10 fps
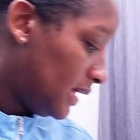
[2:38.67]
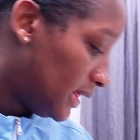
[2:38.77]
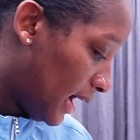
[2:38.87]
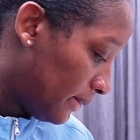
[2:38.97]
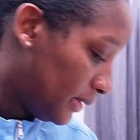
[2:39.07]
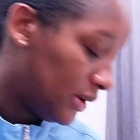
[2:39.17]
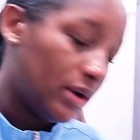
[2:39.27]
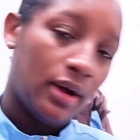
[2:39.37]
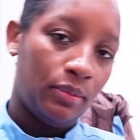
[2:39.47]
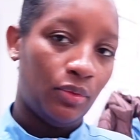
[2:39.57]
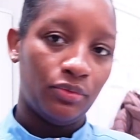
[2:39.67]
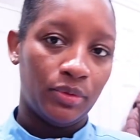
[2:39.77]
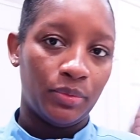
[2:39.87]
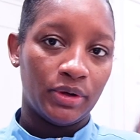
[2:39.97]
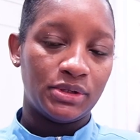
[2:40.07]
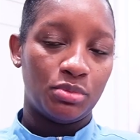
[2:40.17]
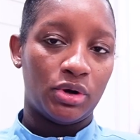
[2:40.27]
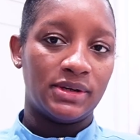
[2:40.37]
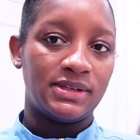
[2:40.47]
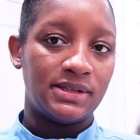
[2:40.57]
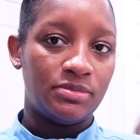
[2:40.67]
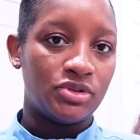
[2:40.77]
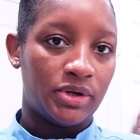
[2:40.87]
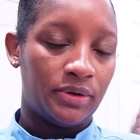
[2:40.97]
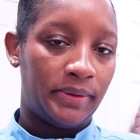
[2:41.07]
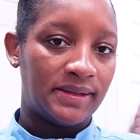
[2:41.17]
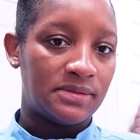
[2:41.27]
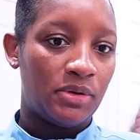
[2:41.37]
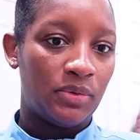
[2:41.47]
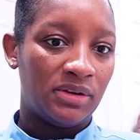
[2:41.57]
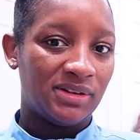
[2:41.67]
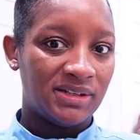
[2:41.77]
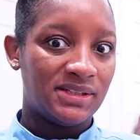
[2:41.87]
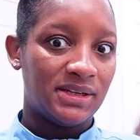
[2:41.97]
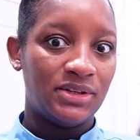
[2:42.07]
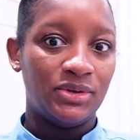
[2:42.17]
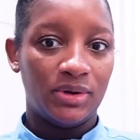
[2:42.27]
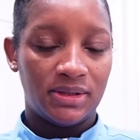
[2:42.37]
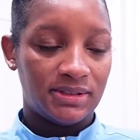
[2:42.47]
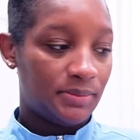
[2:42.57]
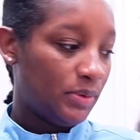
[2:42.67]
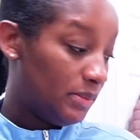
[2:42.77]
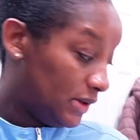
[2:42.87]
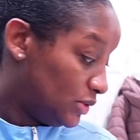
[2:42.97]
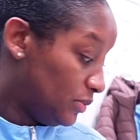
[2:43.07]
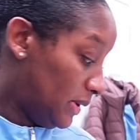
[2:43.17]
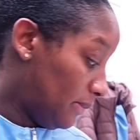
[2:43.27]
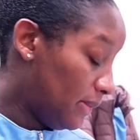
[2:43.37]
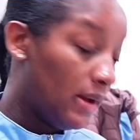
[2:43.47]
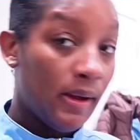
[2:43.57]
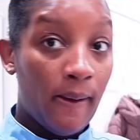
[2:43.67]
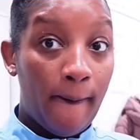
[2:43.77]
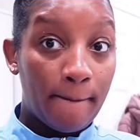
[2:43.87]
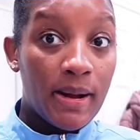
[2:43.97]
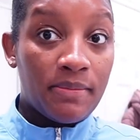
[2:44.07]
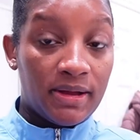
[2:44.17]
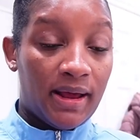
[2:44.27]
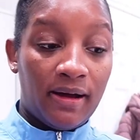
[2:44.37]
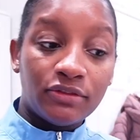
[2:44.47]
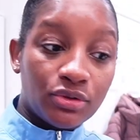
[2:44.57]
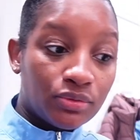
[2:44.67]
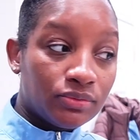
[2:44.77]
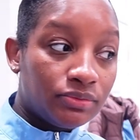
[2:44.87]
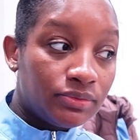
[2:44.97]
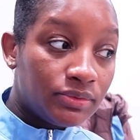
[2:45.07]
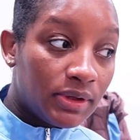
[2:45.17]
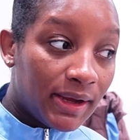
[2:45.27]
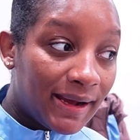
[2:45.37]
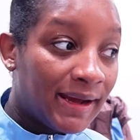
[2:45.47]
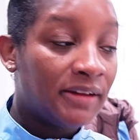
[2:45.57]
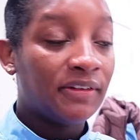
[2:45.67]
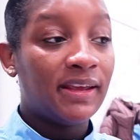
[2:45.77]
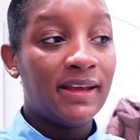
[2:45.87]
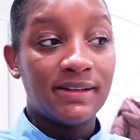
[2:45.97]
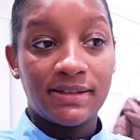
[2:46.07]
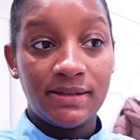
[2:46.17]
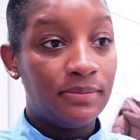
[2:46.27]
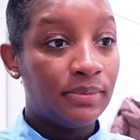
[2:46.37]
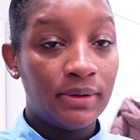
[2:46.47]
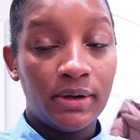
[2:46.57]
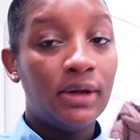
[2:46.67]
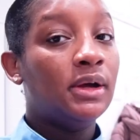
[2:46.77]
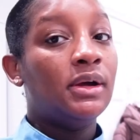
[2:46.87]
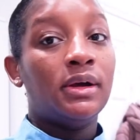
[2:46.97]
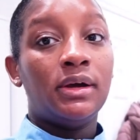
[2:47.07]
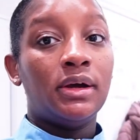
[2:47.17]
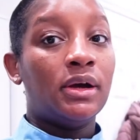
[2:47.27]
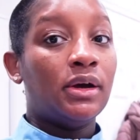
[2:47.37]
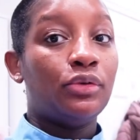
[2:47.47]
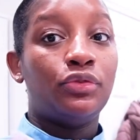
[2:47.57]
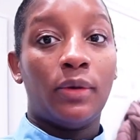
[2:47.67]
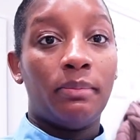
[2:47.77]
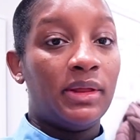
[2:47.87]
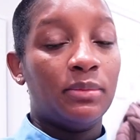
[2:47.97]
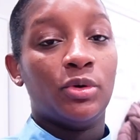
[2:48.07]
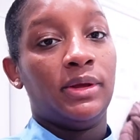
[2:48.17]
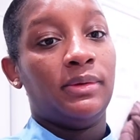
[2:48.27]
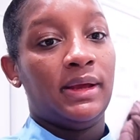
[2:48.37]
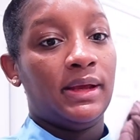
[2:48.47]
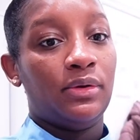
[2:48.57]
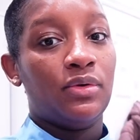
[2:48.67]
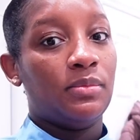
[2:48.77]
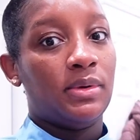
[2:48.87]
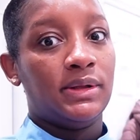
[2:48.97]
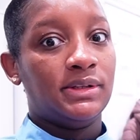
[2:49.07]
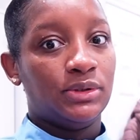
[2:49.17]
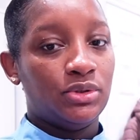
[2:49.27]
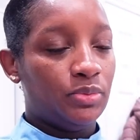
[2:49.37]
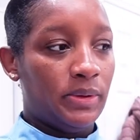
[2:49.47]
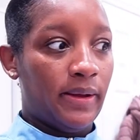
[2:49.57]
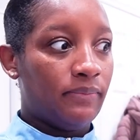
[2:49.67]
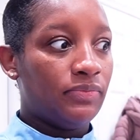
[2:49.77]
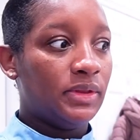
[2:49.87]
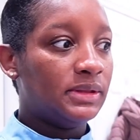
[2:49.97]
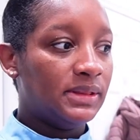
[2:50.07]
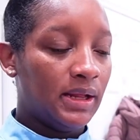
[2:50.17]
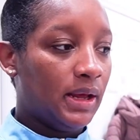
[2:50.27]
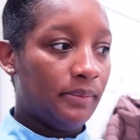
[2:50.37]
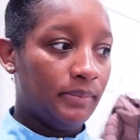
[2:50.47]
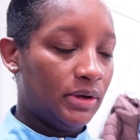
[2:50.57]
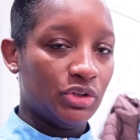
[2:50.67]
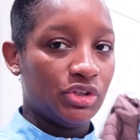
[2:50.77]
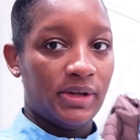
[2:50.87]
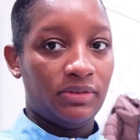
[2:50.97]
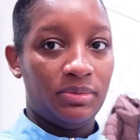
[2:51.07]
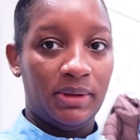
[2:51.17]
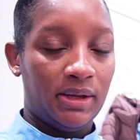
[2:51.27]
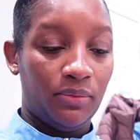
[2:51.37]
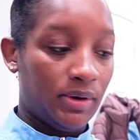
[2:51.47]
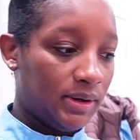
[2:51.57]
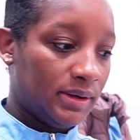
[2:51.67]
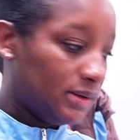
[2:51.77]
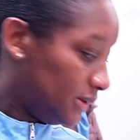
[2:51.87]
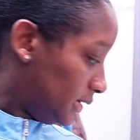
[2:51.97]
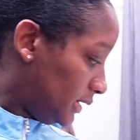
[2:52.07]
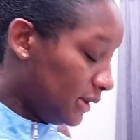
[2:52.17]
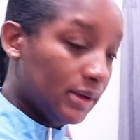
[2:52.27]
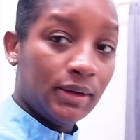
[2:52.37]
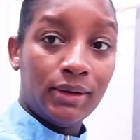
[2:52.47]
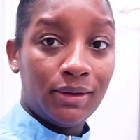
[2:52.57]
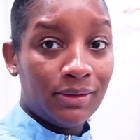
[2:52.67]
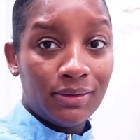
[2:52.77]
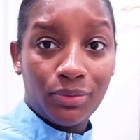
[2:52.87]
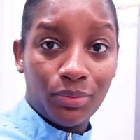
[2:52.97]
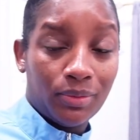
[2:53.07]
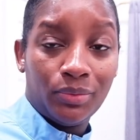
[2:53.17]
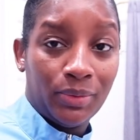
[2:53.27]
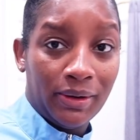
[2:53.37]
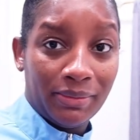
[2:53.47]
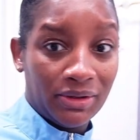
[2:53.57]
that I'm going to come home from work tomorrow and sleep straight away to be well rested to go to this appointment at 2 p.m. But I'm going to have to. And if I can't sleep from in the morning when I get home until 2 p.m., then I'm going to just have to make it work when I'm a